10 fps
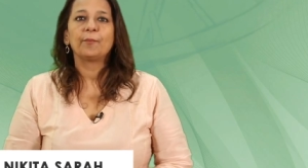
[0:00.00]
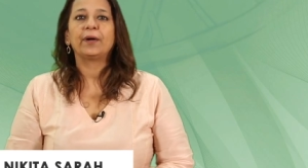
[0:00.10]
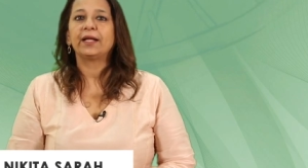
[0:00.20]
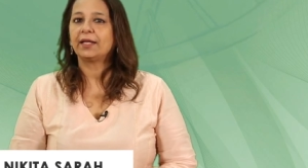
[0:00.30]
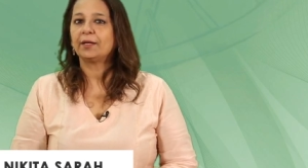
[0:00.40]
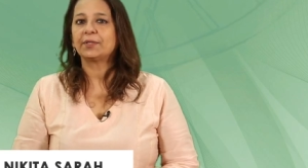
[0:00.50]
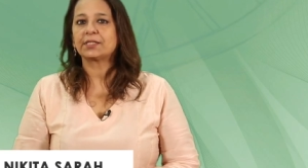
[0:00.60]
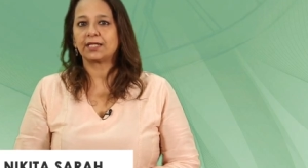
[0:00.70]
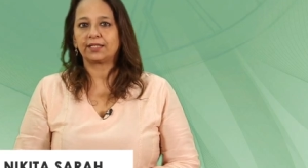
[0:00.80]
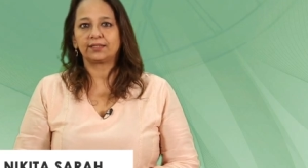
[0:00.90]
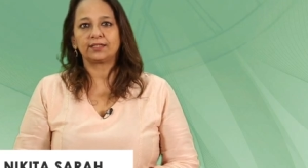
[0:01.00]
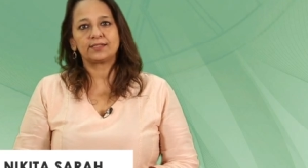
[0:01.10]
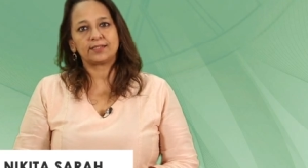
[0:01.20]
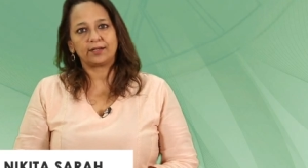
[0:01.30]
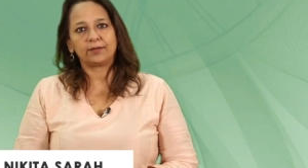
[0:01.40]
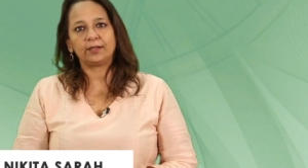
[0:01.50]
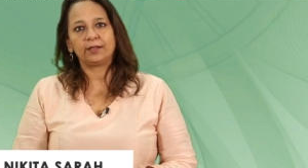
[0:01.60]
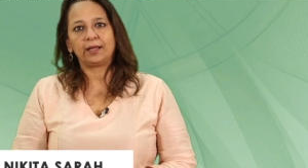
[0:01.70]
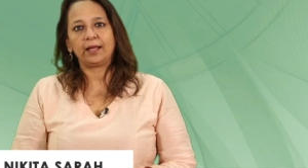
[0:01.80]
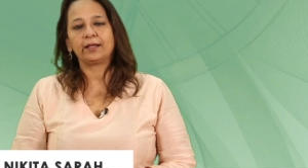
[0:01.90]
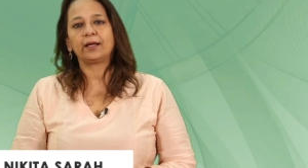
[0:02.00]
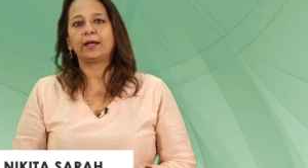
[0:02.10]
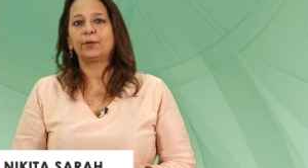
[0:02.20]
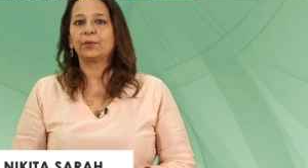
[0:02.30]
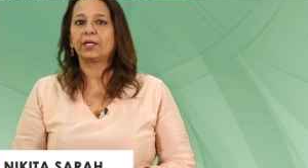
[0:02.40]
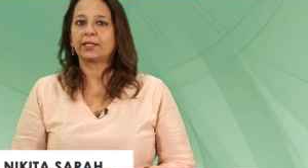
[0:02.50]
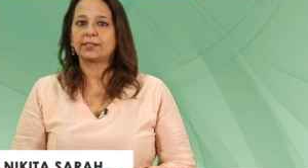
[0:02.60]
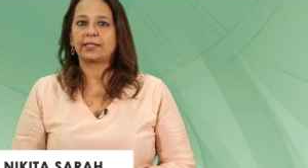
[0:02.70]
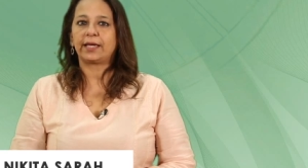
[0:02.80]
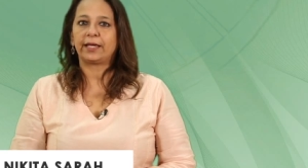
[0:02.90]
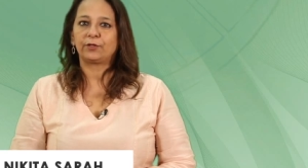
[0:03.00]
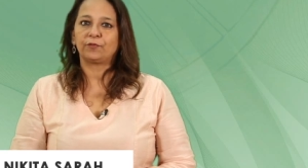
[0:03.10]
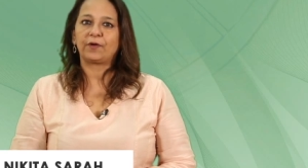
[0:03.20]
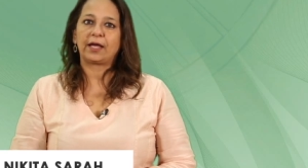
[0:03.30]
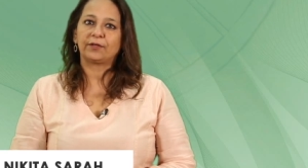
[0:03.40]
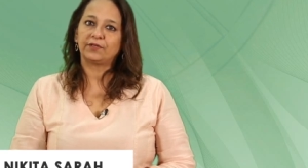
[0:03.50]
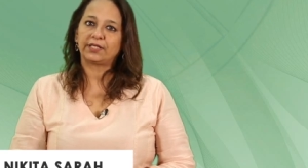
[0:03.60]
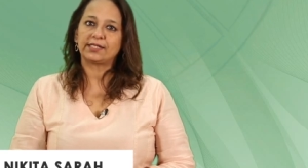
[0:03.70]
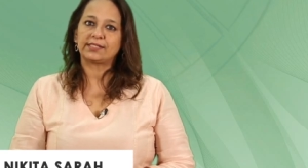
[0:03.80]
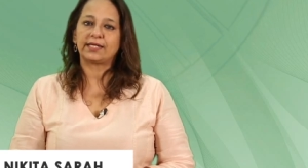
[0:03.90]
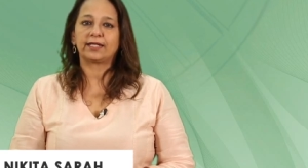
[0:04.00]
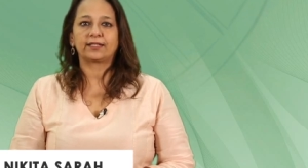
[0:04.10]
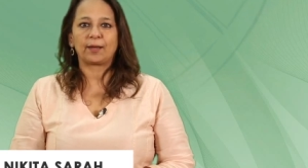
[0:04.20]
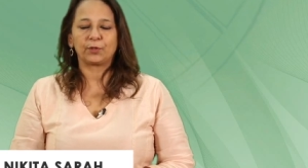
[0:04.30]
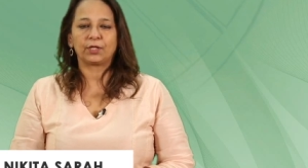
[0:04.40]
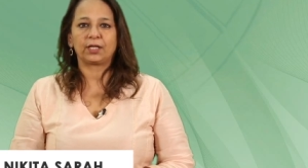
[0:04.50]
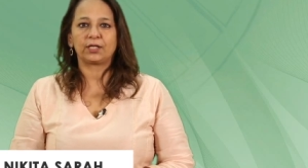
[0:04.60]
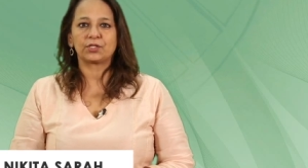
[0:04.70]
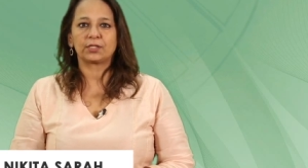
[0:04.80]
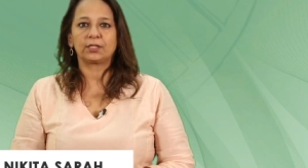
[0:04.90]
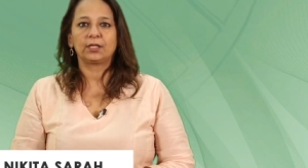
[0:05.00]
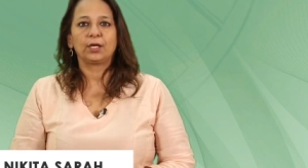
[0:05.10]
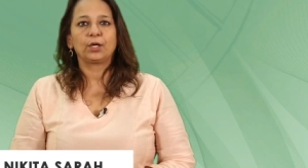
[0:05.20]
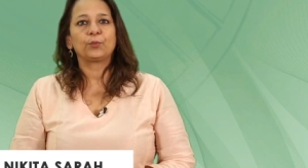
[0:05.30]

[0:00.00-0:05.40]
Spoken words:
My name is Nikita Serra and I work as the Head of Advocacy and Communication